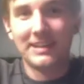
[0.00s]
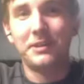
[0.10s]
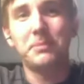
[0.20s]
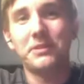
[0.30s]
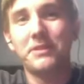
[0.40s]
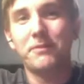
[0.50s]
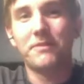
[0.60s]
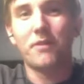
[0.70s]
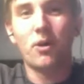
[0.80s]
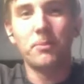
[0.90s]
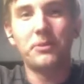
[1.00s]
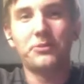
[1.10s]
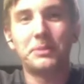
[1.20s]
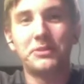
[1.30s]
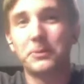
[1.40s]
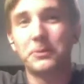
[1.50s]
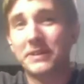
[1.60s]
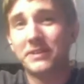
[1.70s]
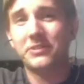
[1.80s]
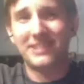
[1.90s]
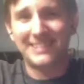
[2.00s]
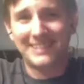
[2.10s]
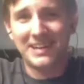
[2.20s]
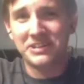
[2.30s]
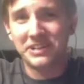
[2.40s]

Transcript: believe we've almost been doing this an entire year?